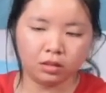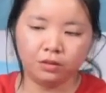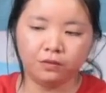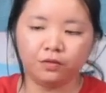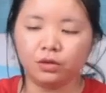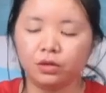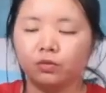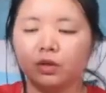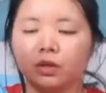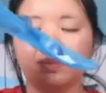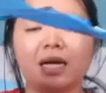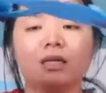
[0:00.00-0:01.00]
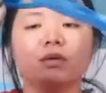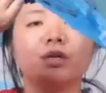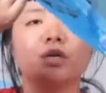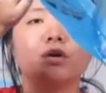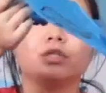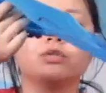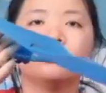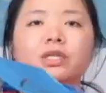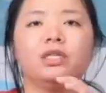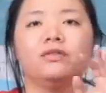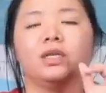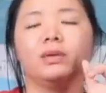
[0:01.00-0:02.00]
for the water bottle, we got three
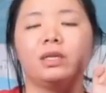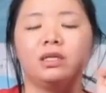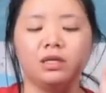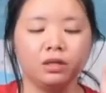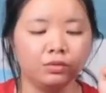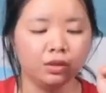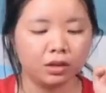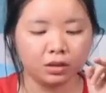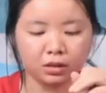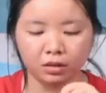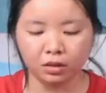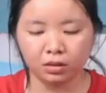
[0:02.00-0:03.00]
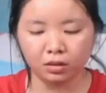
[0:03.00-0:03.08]
different materials.